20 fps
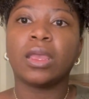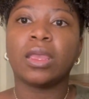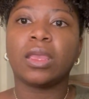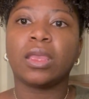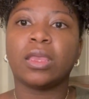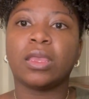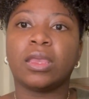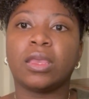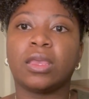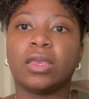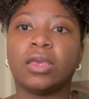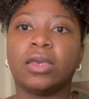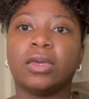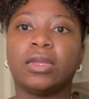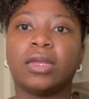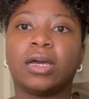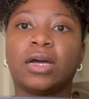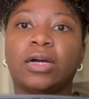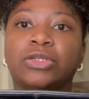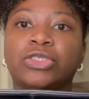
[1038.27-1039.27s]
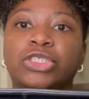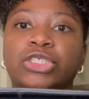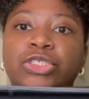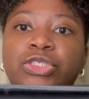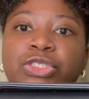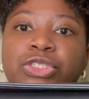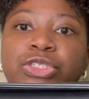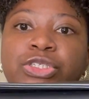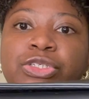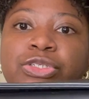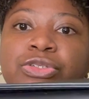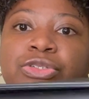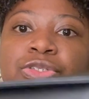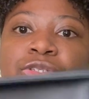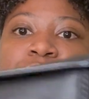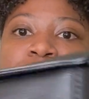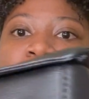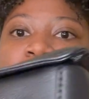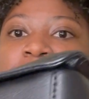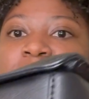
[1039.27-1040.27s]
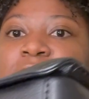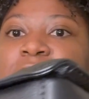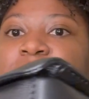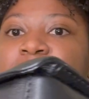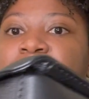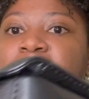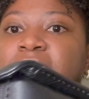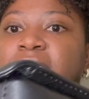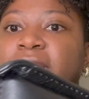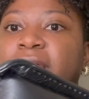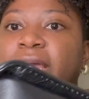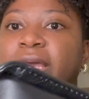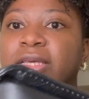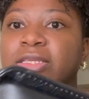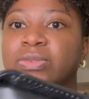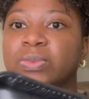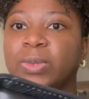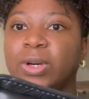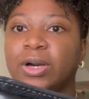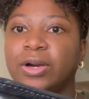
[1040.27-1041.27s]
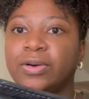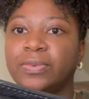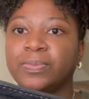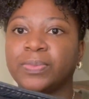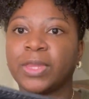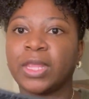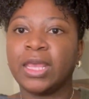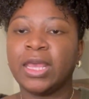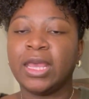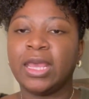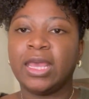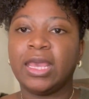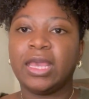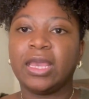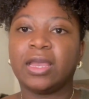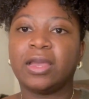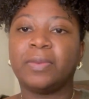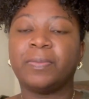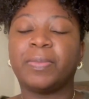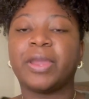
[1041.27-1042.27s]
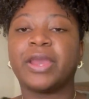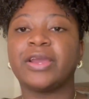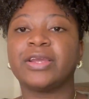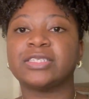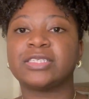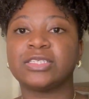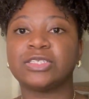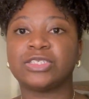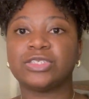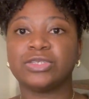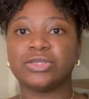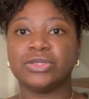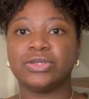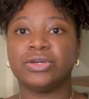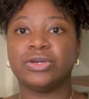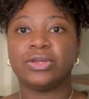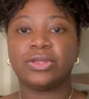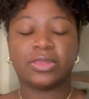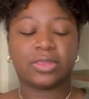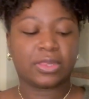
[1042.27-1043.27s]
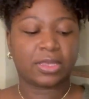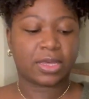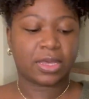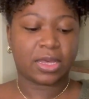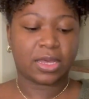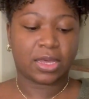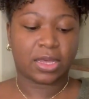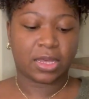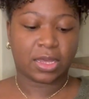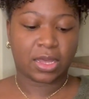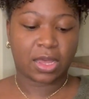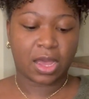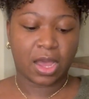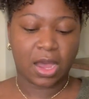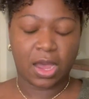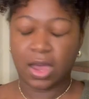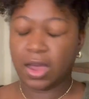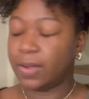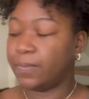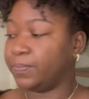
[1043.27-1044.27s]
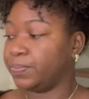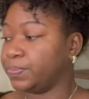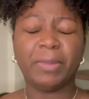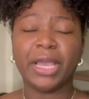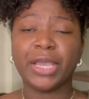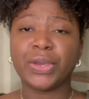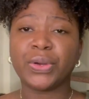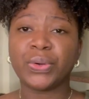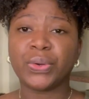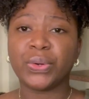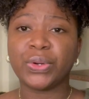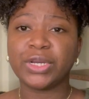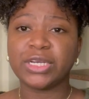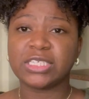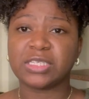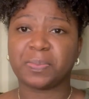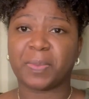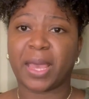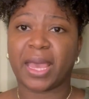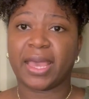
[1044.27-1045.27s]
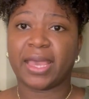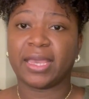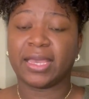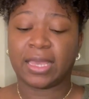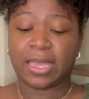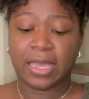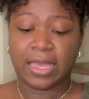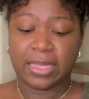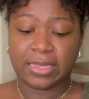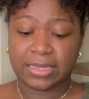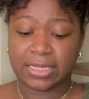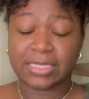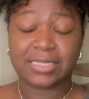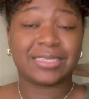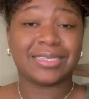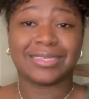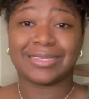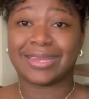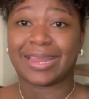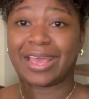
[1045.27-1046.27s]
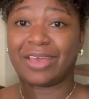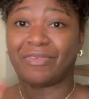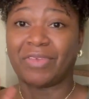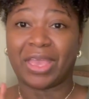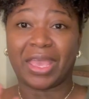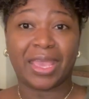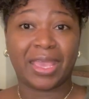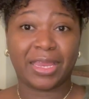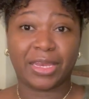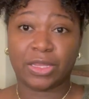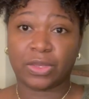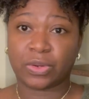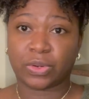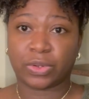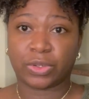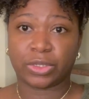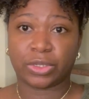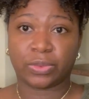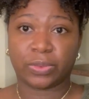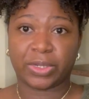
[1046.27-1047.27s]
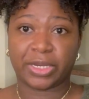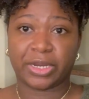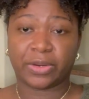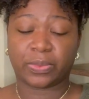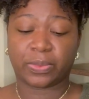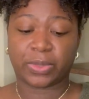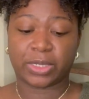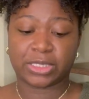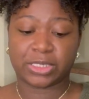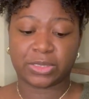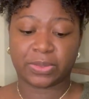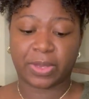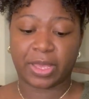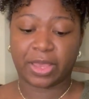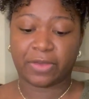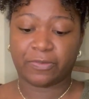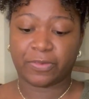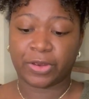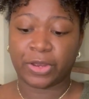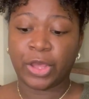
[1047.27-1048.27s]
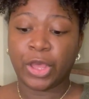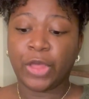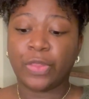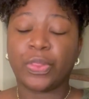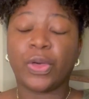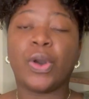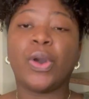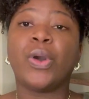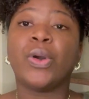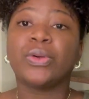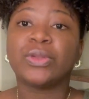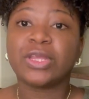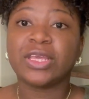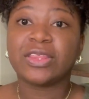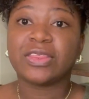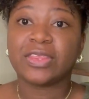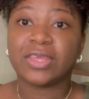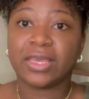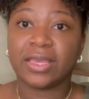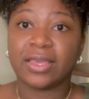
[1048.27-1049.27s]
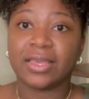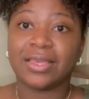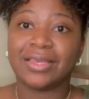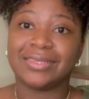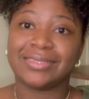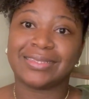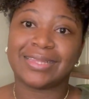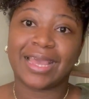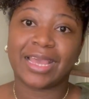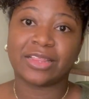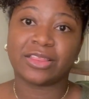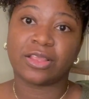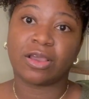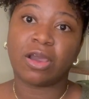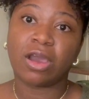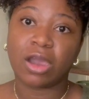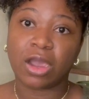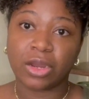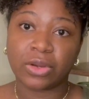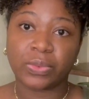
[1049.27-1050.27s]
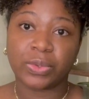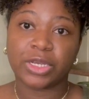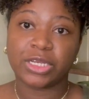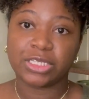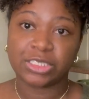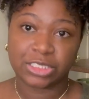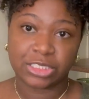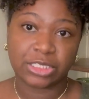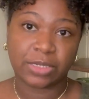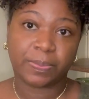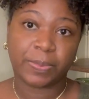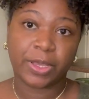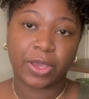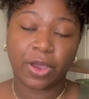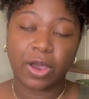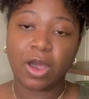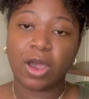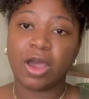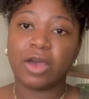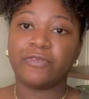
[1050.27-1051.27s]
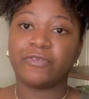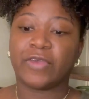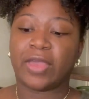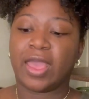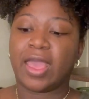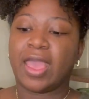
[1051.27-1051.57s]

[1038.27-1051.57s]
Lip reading: And I'll show it to you so you can attest to that as well. In comparison to the Michael Kors bag, this doesn't have any corner wear whatsoever. The only thing is that the hardware is chipping off